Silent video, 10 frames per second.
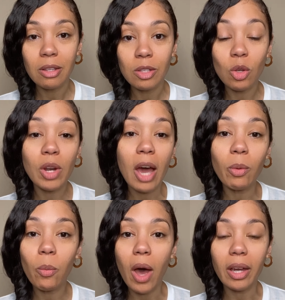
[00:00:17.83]
So now
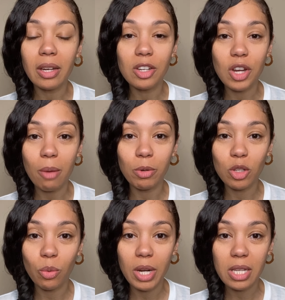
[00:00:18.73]
we walk into chapter
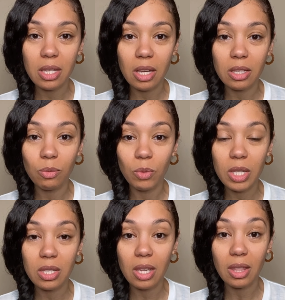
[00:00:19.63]
26 and we
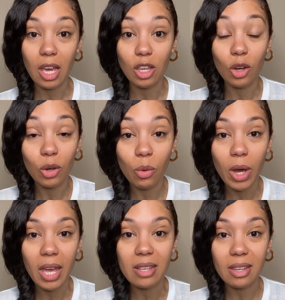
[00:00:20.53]
see that
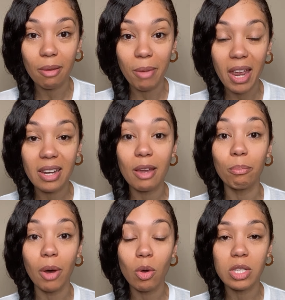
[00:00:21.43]
Yahuwah is commanding
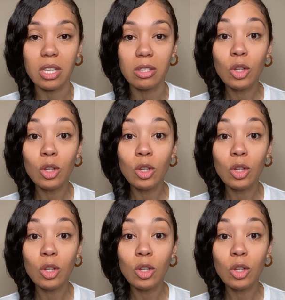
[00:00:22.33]
Moses